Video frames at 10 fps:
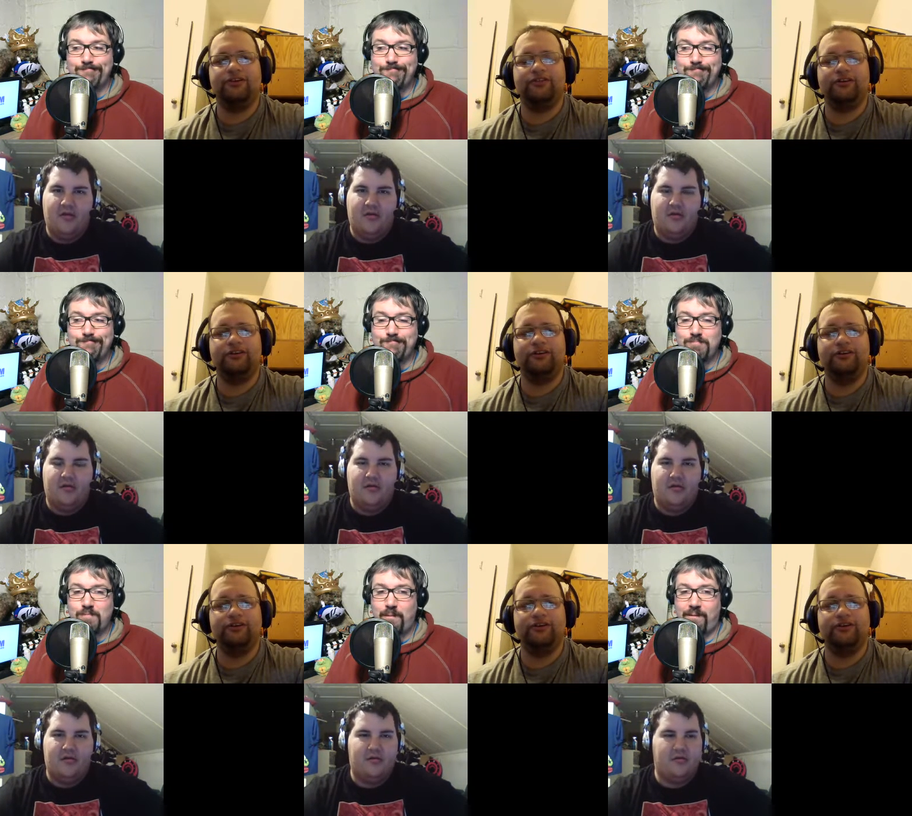Speaker 1: they're going to
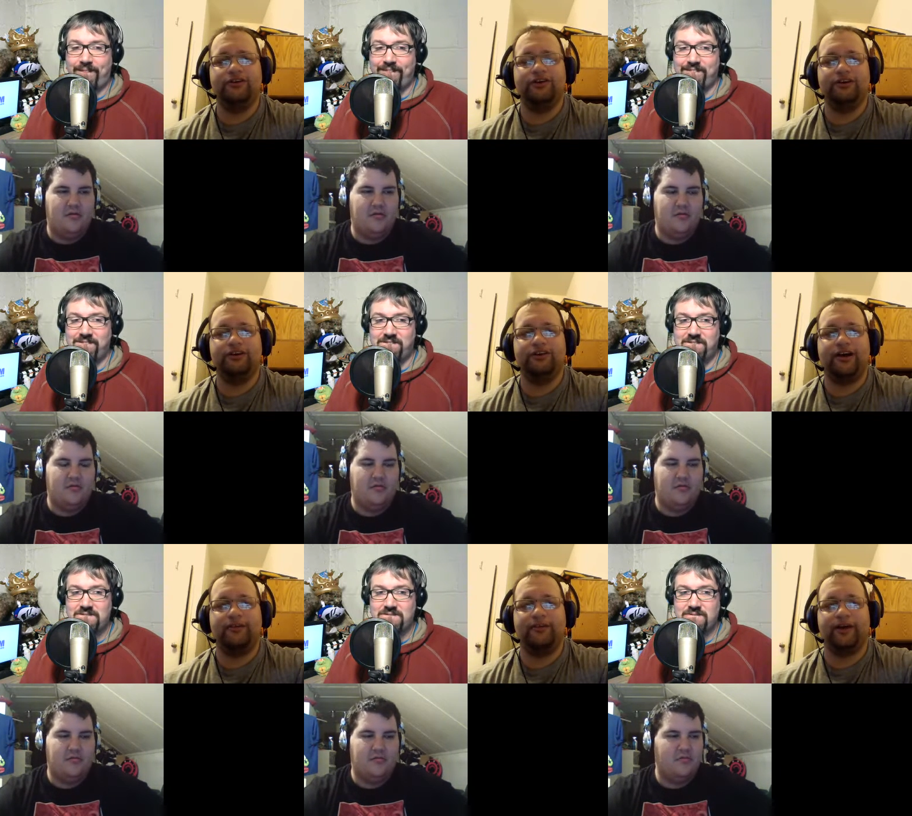do a, a
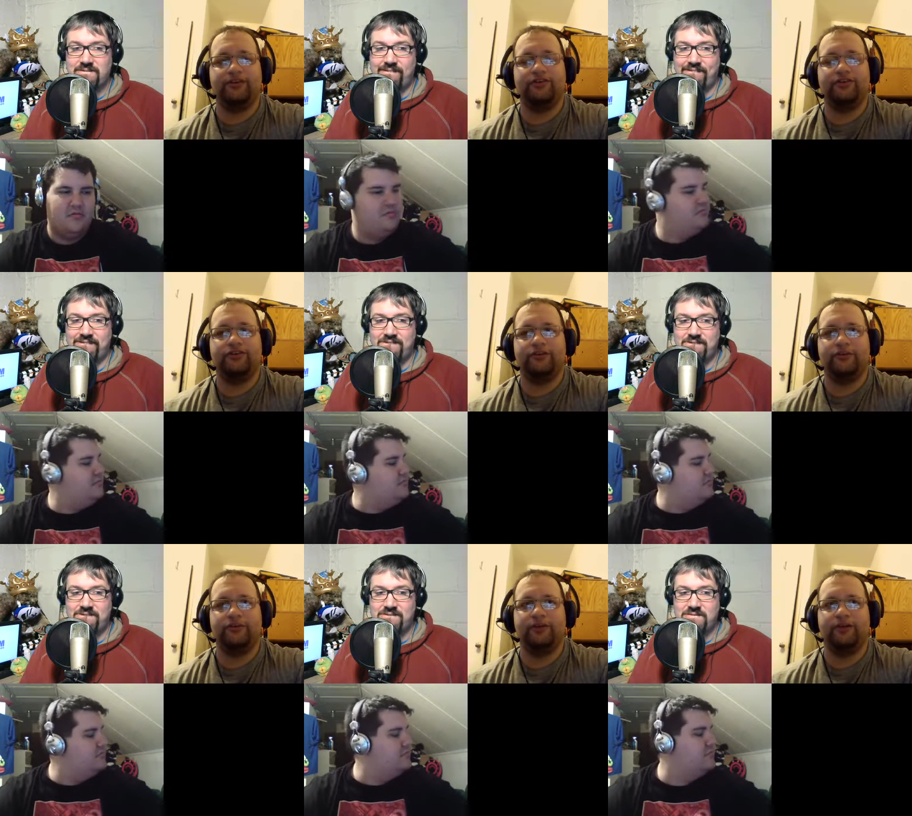tag match, it's going to be
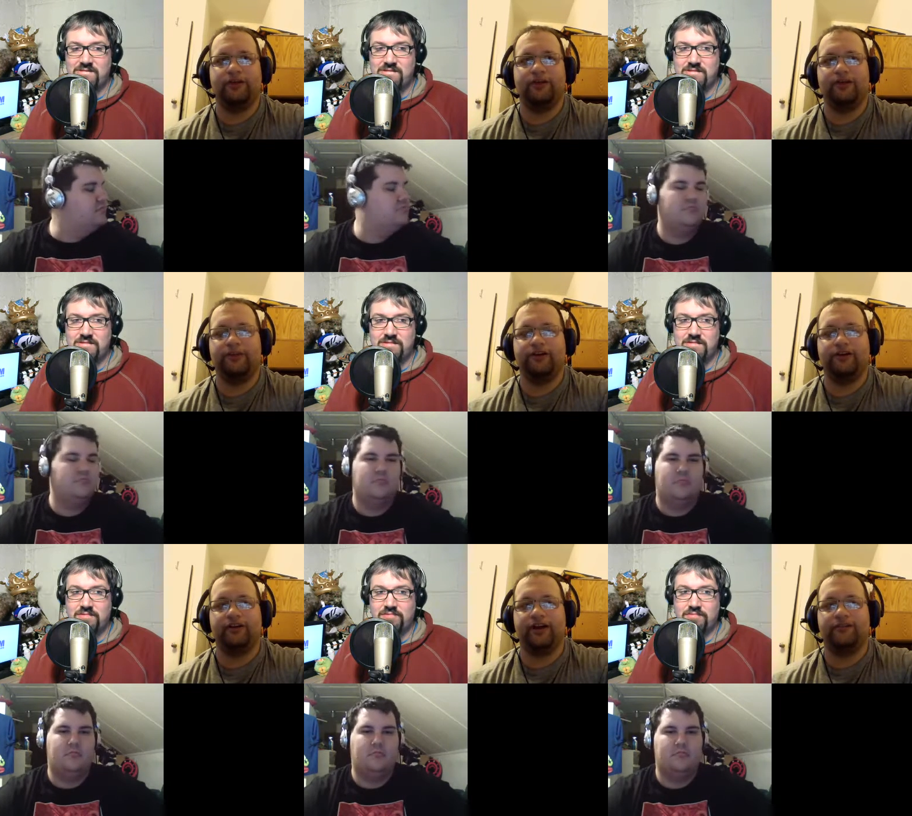buried, buried
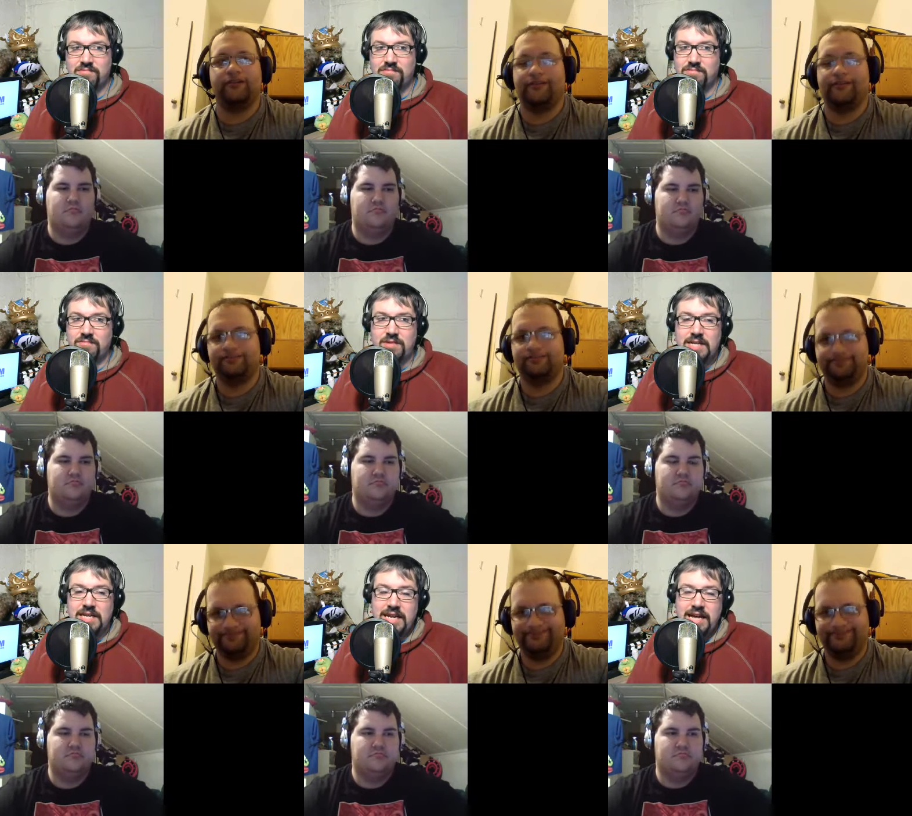alive.
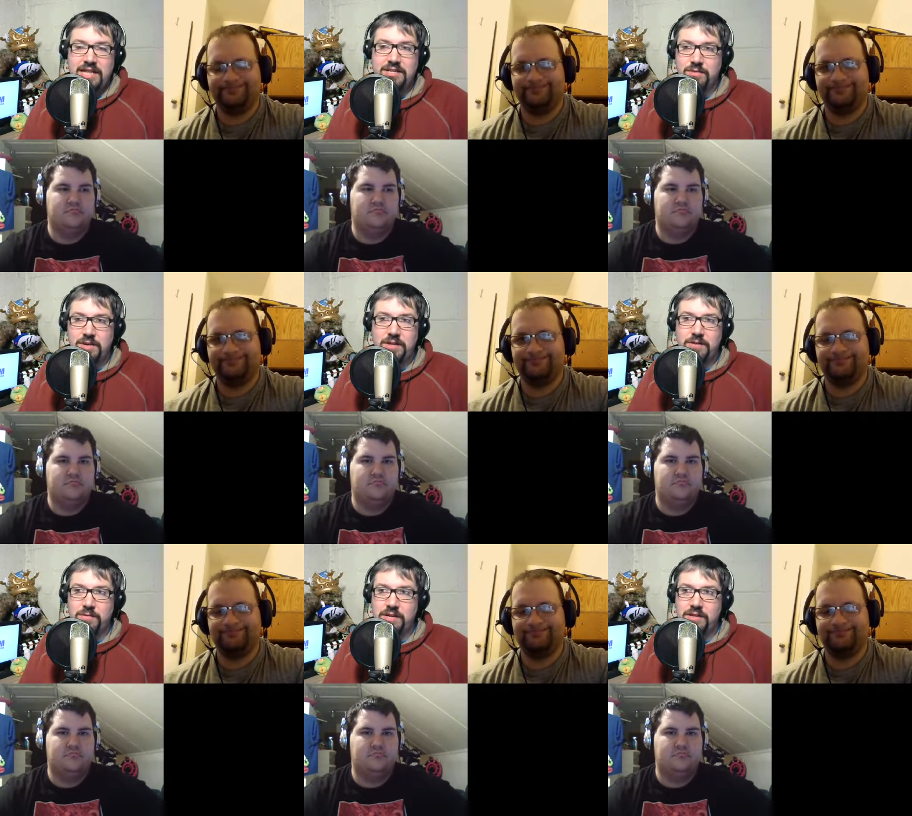
Speaker 2: It ends with
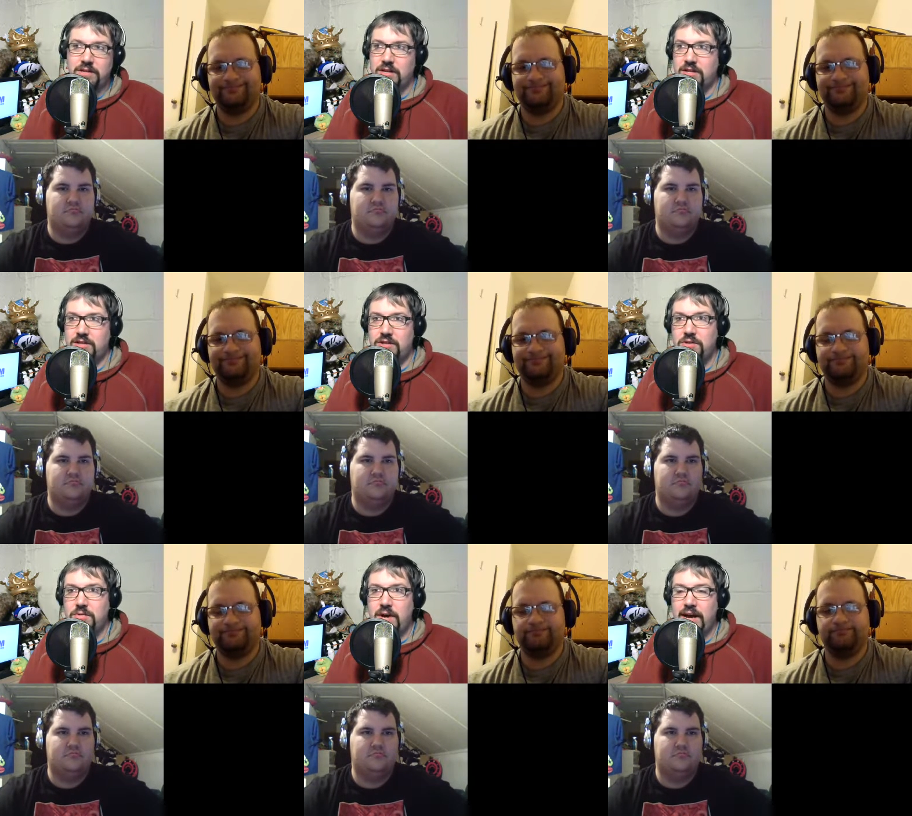with uh, two of
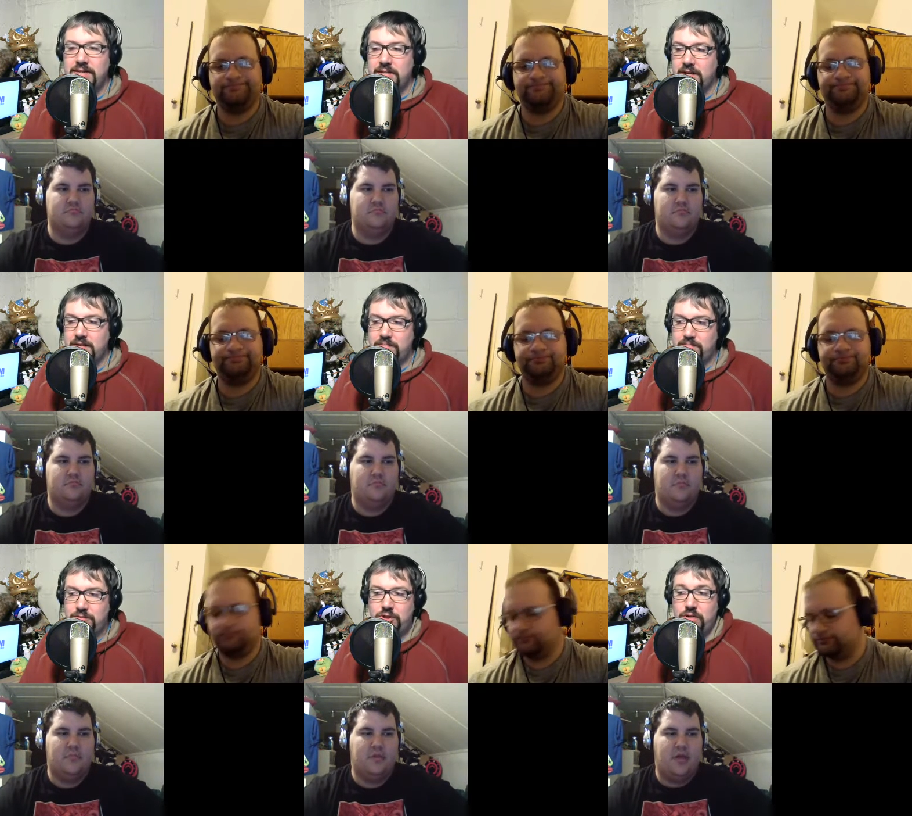the Wyatts getting
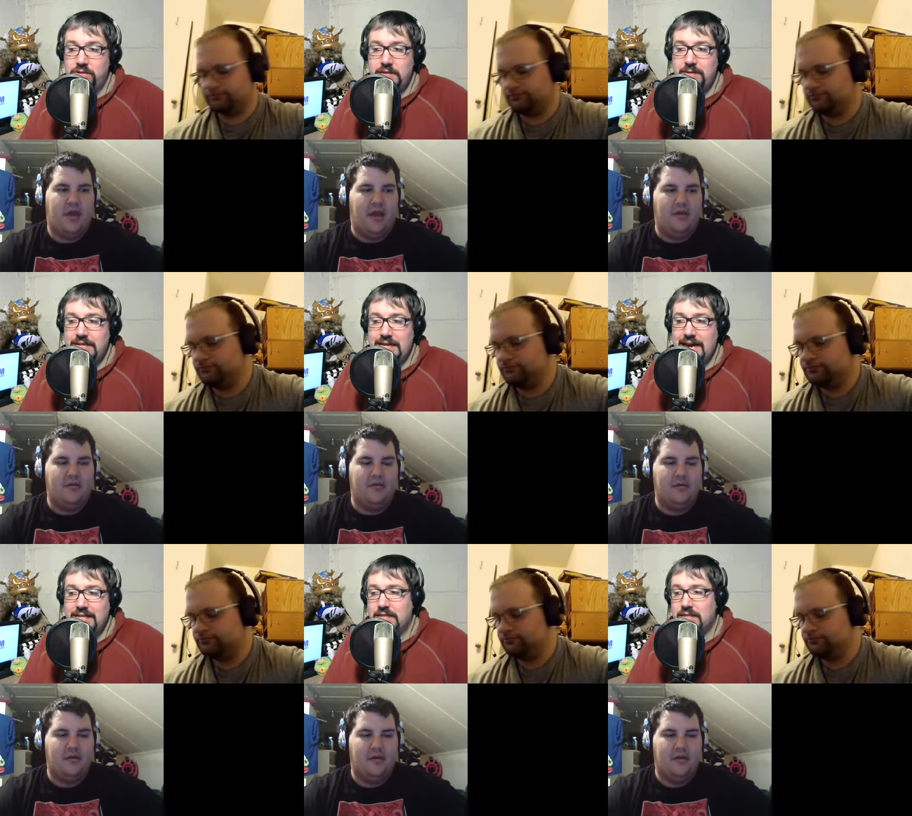chokeslammed in
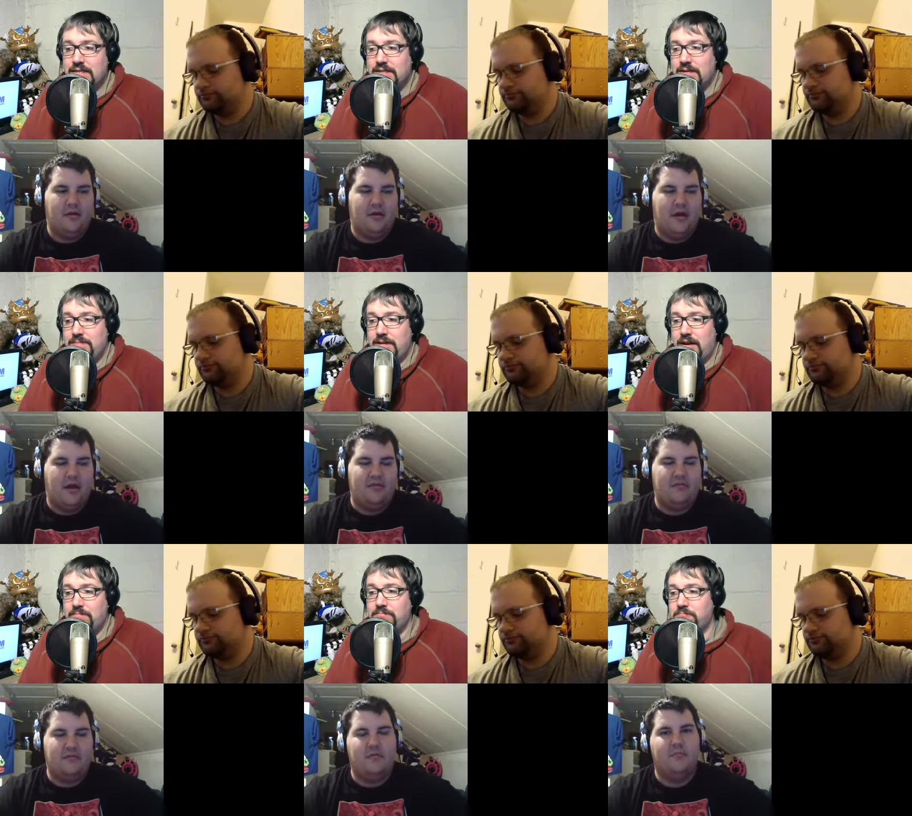caskets at the same I, time.
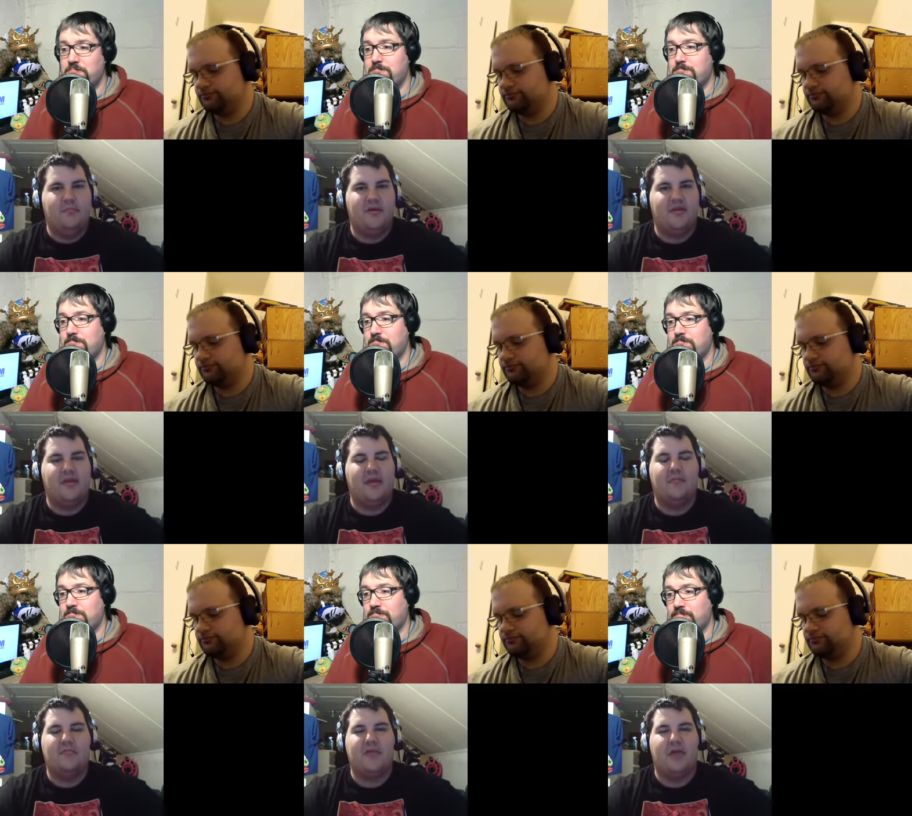
Speaker 3: But
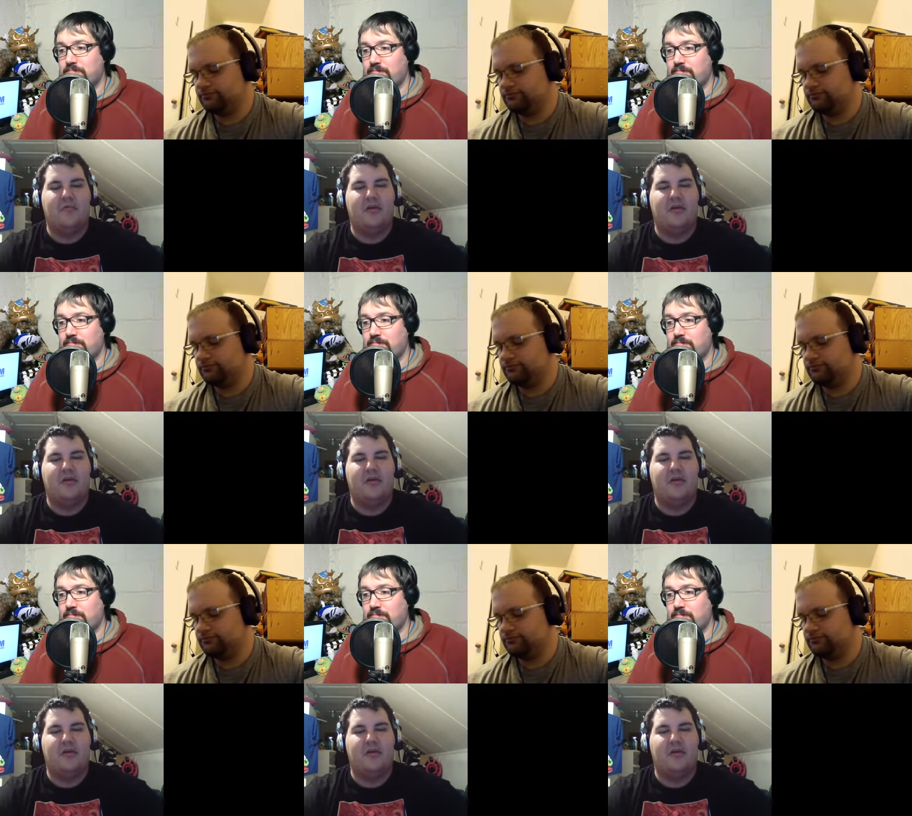can't can't we